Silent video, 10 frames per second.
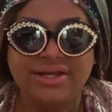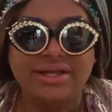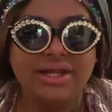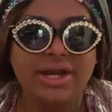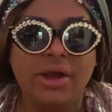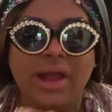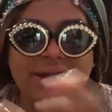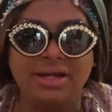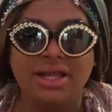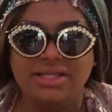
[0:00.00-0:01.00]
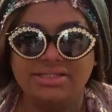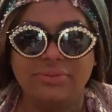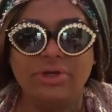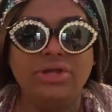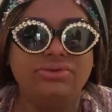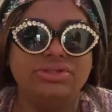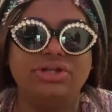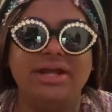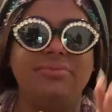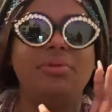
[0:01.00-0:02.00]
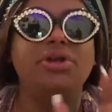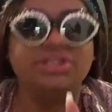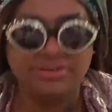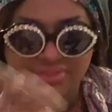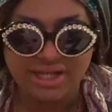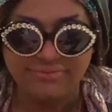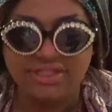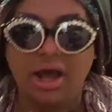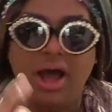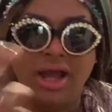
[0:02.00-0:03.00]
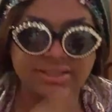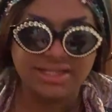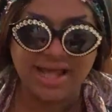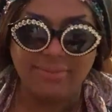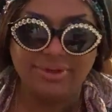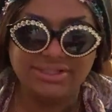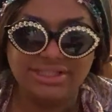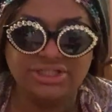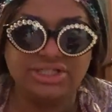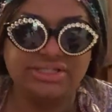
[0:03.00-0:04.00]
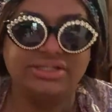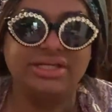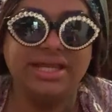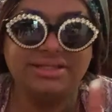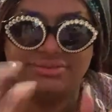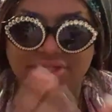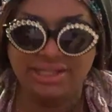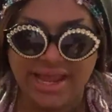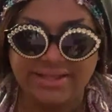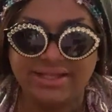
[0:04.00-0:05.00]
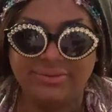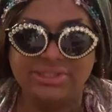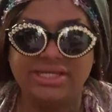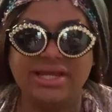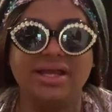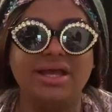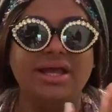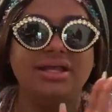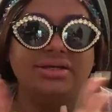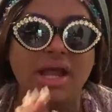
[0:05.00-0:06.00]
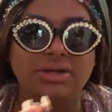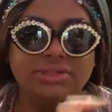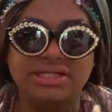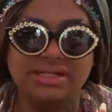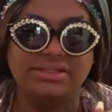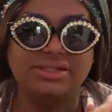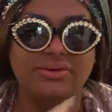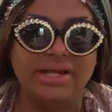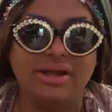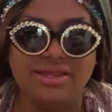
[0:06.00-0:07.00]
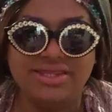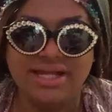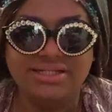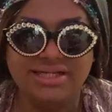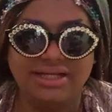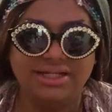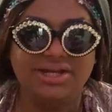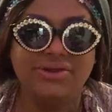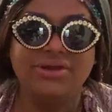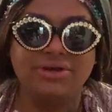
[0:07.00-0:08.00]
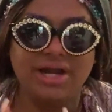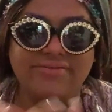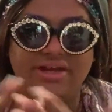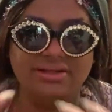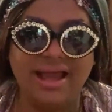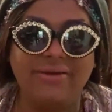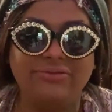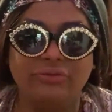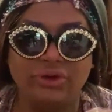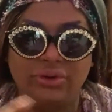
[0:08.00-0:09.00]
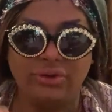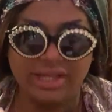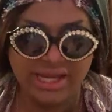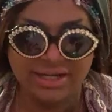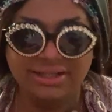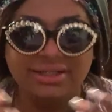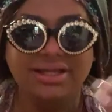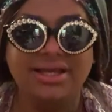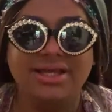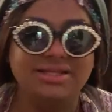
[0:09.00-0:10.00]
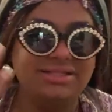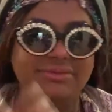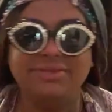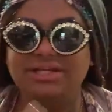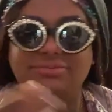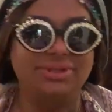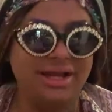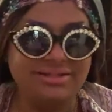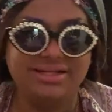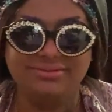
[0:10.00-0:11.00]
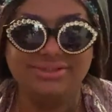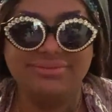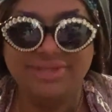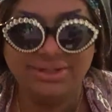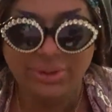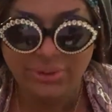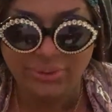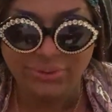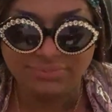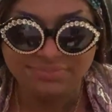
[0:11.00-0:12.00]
you know, and someone who's trying to push themselves onto that person just to get them to like them. It's like, not only is that so inauthentic, you know, you're not even allowing for an organic something to blossom, something new.